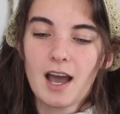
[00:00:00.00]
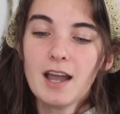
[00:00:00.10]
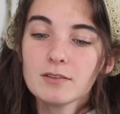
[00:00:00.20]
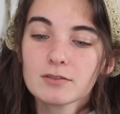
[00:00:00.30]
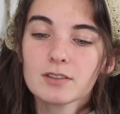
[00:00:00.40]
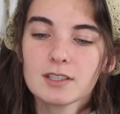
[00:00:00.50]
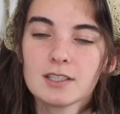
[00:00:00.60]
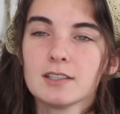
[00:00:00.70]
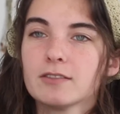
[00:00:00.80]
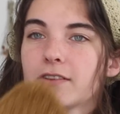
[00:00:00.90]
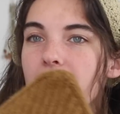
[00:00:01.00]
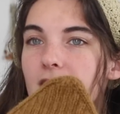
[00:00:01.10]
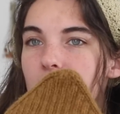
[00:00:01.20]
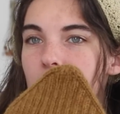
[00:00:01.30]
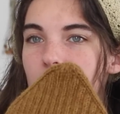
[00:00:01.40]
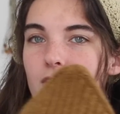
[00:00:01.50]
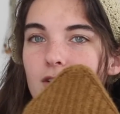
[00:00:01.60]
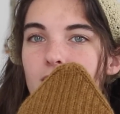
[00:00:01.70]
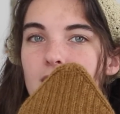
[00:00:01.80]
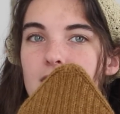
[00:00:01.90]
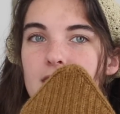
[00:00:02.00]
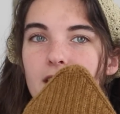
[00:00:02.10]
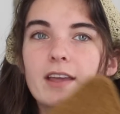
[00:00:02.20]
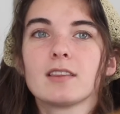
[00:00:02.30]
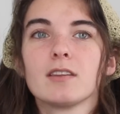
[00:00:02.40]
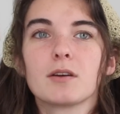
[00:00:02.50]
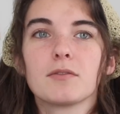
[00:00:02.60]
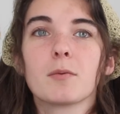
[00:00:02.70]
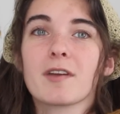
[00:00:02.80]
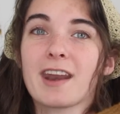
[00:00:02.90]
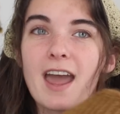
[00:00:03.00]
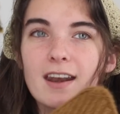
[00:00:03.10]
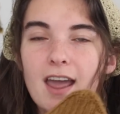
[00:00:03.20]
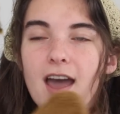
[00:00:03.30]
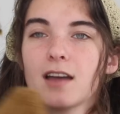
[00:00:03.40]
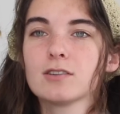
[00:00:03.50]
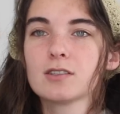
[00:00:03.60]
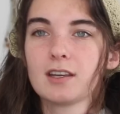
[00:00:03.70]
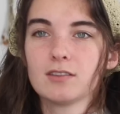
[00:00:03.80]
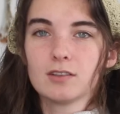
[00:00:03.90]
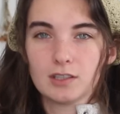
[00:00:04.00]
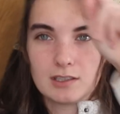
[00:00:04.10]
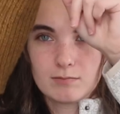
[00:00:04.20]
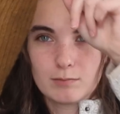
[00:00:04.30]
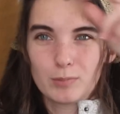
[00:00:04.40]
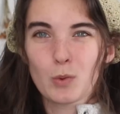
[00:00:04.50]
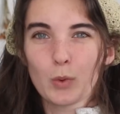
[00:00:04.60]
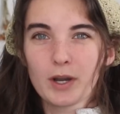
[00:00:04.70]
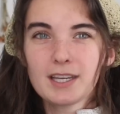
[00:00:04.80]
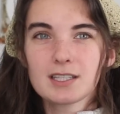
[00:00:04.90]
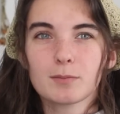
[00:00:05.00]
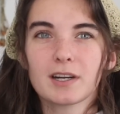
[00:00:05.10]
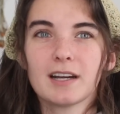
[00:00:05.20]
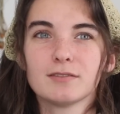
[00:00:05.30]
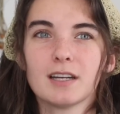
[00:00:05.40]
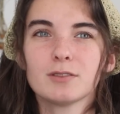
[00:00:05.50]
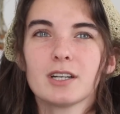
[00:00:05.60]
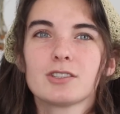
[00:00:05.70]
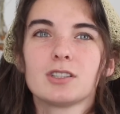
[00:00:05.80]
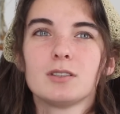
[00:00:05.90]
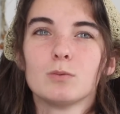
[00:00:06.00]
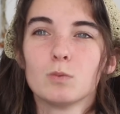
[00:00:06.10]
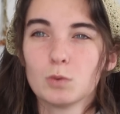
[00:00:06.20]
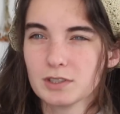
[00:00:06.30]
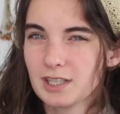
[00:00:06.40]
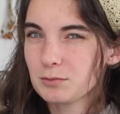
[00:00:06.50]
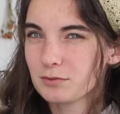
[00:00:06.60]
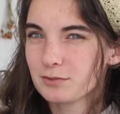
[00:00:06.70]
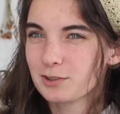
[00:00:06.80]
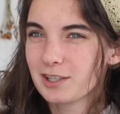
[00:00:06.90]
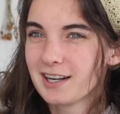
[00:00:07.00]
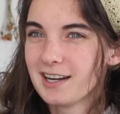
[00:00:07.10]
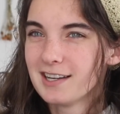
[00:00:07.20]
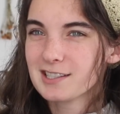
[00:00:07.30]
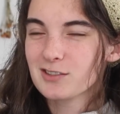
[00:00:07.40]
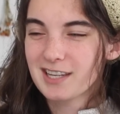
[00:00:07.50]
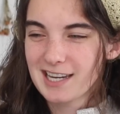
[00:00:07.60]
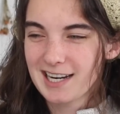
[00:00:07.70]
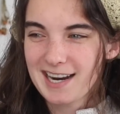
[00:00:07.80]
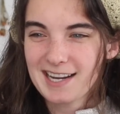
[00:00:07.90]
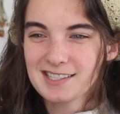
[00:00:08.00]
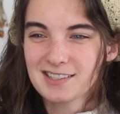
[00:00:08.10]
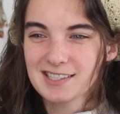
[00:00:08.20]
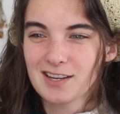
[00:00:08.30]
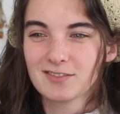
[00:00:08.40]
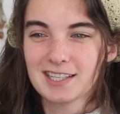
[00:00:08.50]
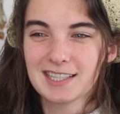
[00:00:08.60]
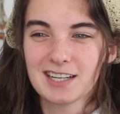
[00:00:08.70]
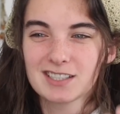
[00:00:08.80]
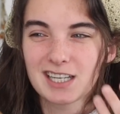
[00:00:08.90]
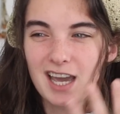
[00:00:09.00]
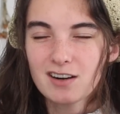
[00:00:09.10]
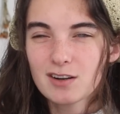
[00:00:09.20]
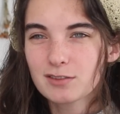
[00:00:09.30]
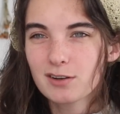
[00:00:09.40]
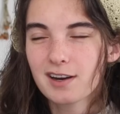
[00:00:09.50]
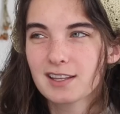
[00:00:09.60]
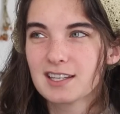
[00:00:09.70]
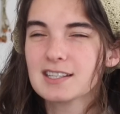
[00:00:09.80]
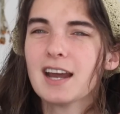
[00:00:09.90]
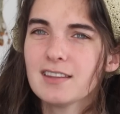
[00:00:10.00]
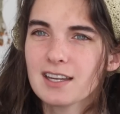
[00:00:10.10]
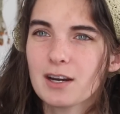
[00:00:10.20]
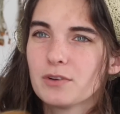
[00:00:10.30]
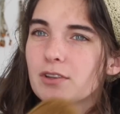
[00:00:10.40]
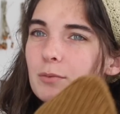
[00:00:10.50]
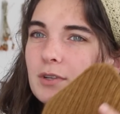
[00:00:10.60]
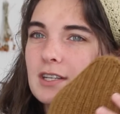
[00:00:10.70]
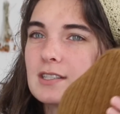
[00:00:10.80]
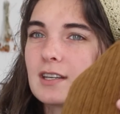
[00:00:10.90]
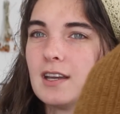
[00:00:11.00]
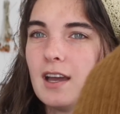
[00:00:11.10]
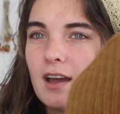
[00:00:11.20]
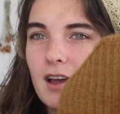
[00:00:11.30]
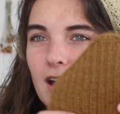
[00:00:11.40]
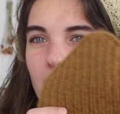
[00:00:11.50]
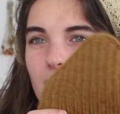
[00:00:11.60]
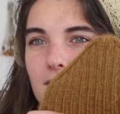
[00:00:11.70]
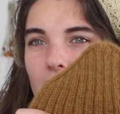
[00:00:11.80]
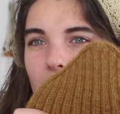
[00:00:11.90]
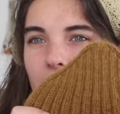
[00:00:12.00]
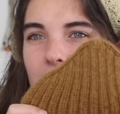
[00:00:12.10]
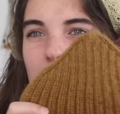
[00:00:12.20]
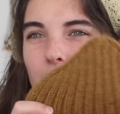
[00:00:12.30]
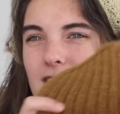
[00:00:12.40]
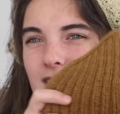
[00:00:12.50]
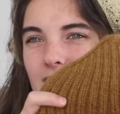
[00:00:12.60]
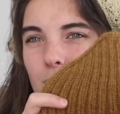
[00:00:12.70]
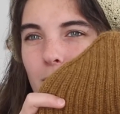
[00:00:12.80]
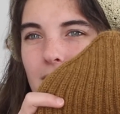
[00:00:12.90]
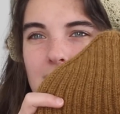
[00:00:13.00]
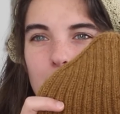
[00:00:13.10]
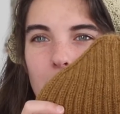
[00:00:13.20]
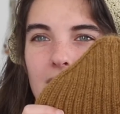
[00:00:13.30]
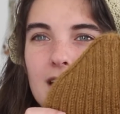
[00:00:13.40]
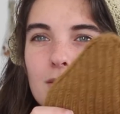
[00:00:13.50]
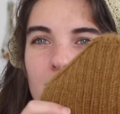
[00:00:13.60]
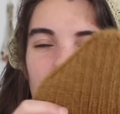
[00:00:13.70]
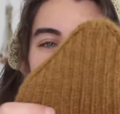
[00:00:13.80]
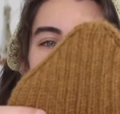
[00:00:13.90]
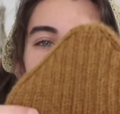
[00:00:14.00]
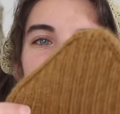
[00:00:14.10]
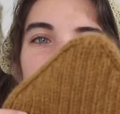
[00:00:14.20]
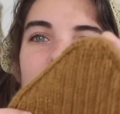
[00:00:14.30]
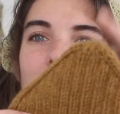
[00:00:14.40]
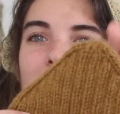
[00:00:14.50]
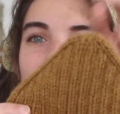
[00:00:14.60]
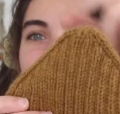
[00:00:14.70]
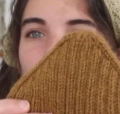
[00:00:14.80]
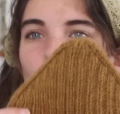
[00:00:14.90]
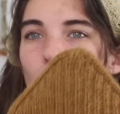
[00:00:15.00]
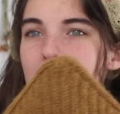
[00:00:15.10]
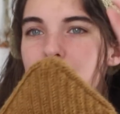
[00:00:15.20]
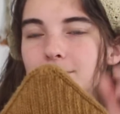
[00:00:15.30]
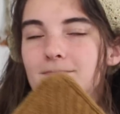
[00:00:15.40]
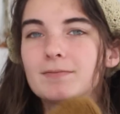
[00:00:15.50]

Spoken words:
I really like the look of this, and I like the look of the Manhattan hat, just like the point, but I've never actually worn that before. So again, I cast it on something that I was like, I don't know if I'll wear this. I think I will though, because I love the color. It's basically a basic beanie with like a fun point.